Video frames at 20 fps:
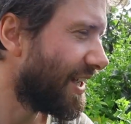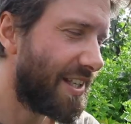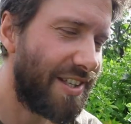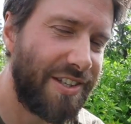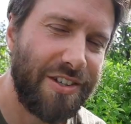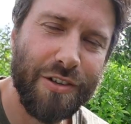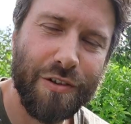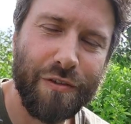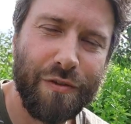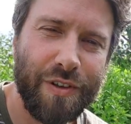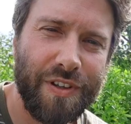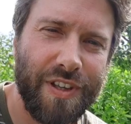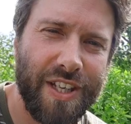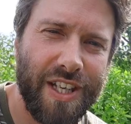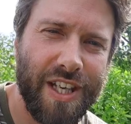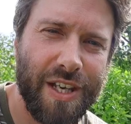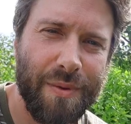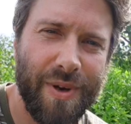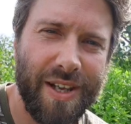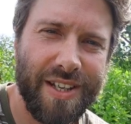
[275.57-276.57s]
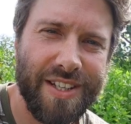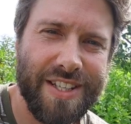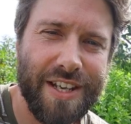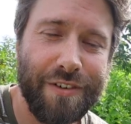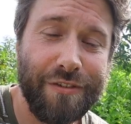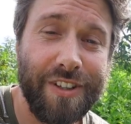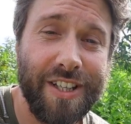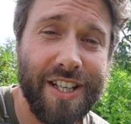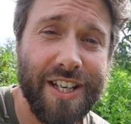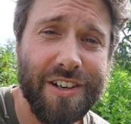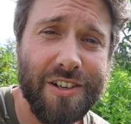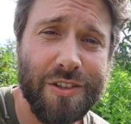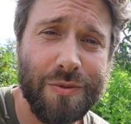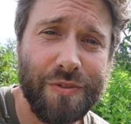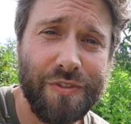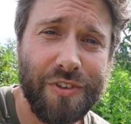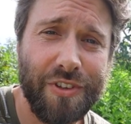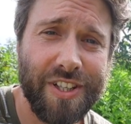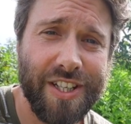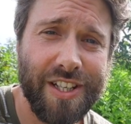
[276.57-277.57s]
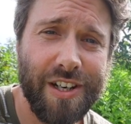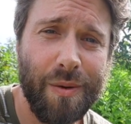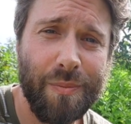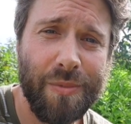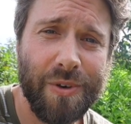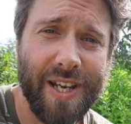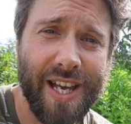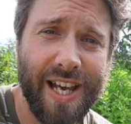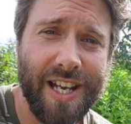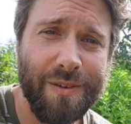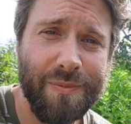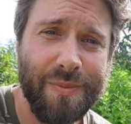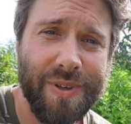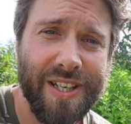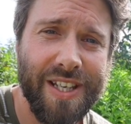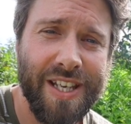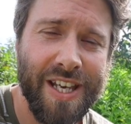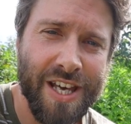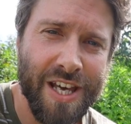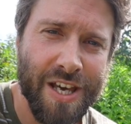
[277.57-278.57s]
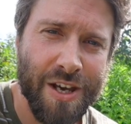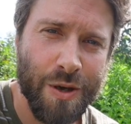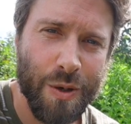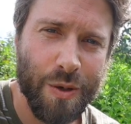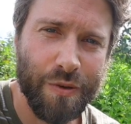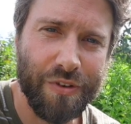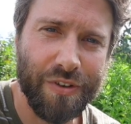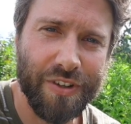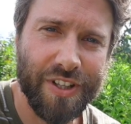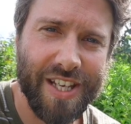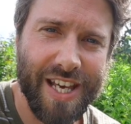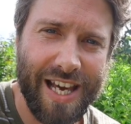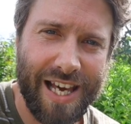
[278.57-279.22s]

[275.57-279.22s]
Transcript: And so if we're thinking about the seven layers, we've got the upper canopy, we've got the